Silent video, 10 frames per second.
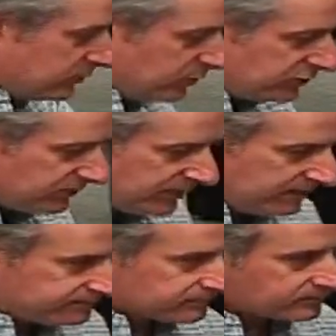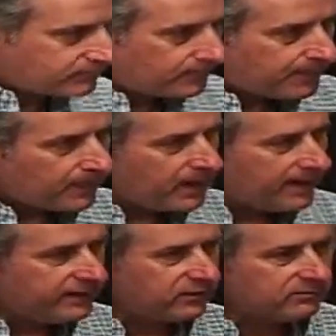worshiping, I
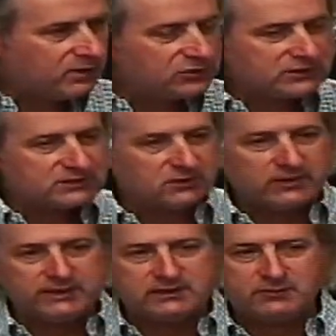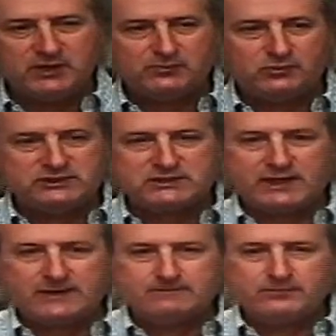hear Moses looking at the people and
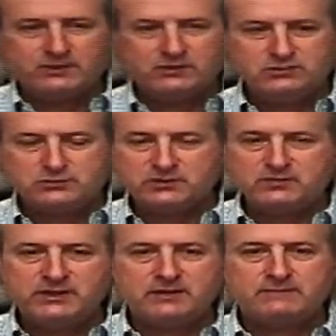saying, who's with me?